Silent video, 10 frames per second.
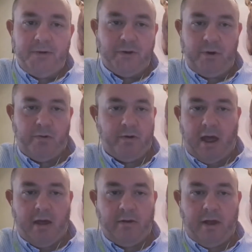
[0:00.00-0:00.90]
So
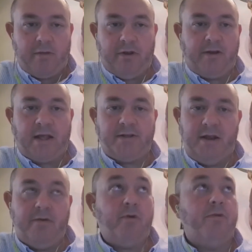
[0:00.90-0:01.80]

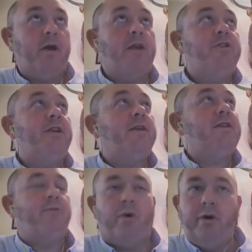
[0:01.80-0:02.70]
the energy
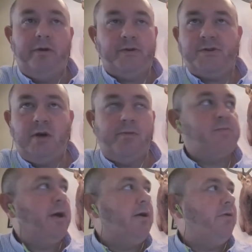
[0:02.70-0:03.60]
density of oil is so
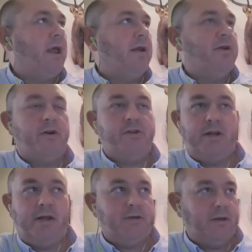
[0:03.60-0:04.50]
much better than
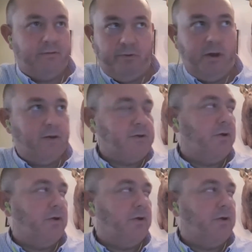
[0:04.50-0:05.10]
energy density of wind,